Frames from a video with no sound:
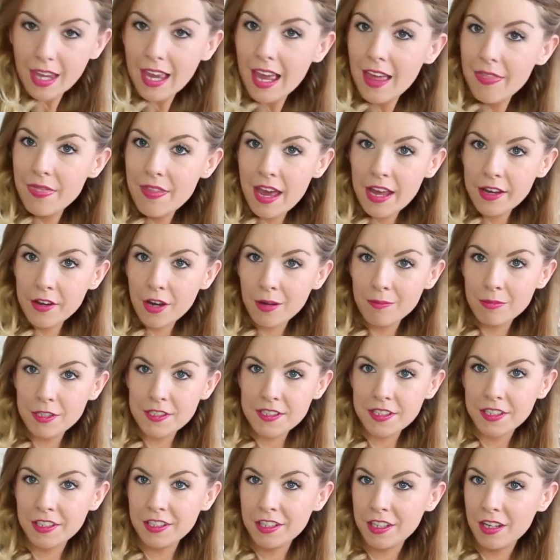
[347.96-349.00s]
and then I'm
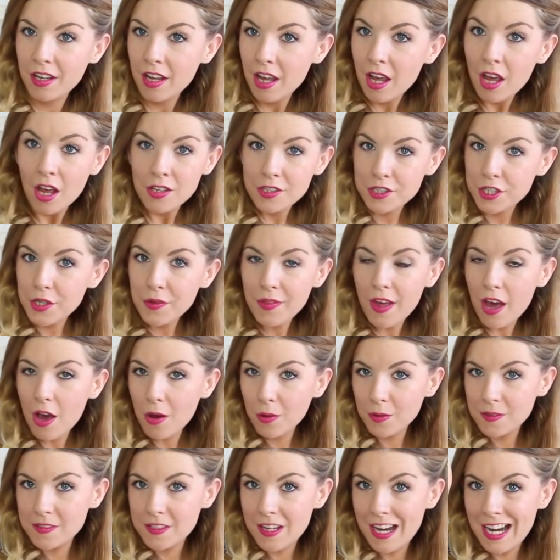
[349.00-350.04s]
just gonna do that
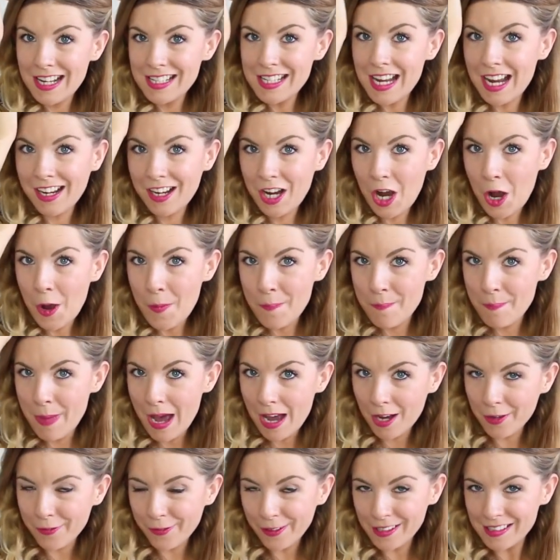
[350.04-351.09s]
whole side and come
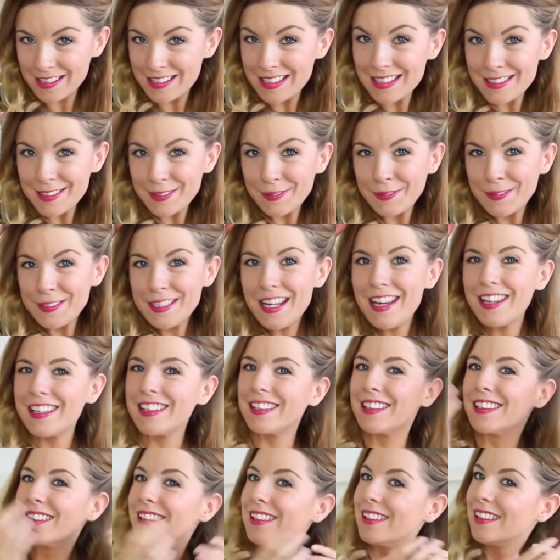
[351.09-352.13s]
back once it's all
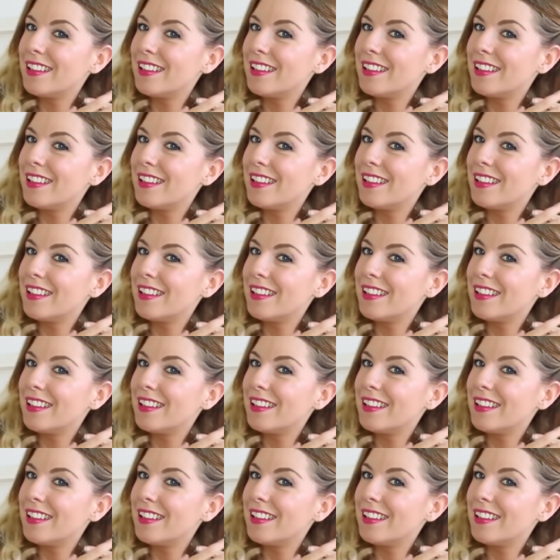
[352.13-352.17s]
done.